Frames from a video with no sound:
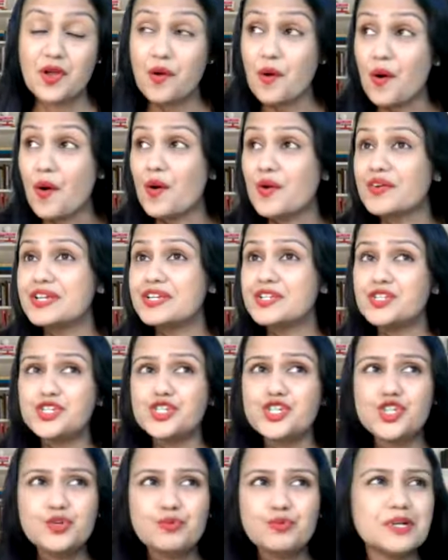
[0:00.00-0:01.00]

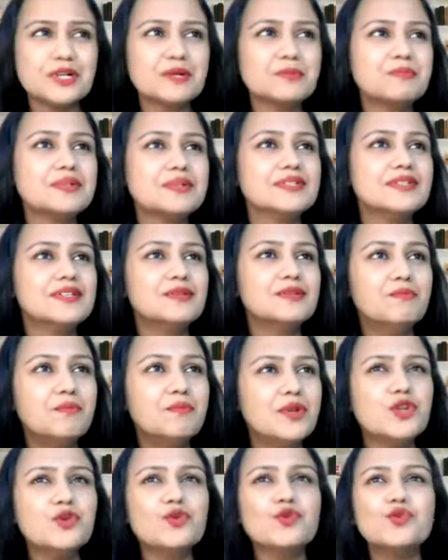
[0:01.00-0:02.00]
Orange, purple,
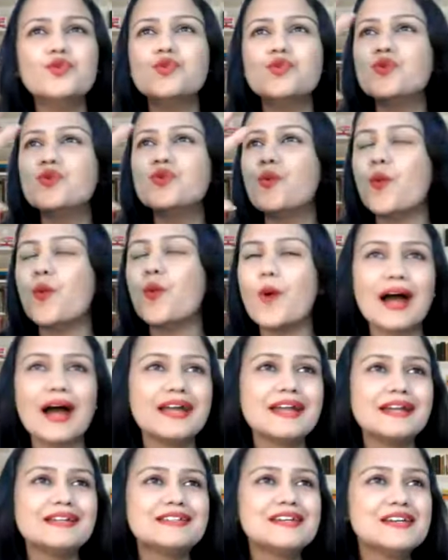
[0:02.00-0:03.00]
blue,
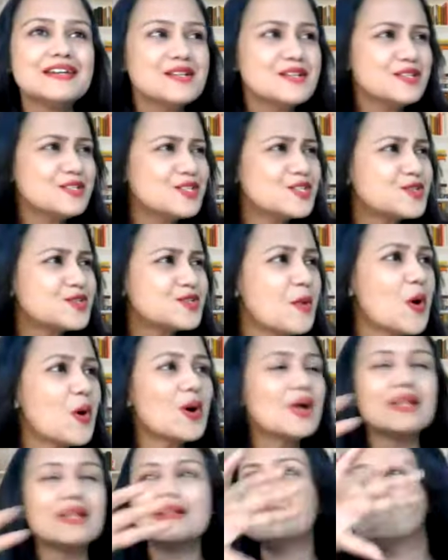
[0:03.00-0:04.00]
white,
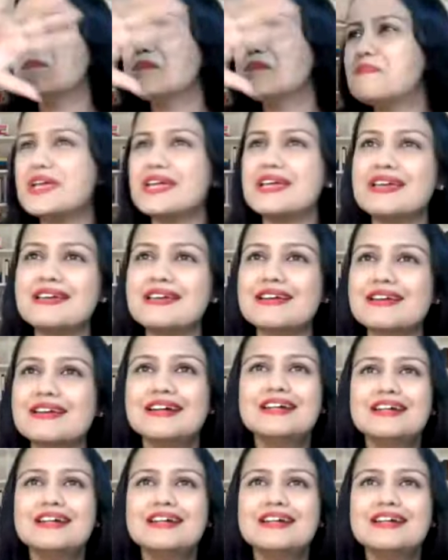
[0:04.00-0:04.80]
small, big,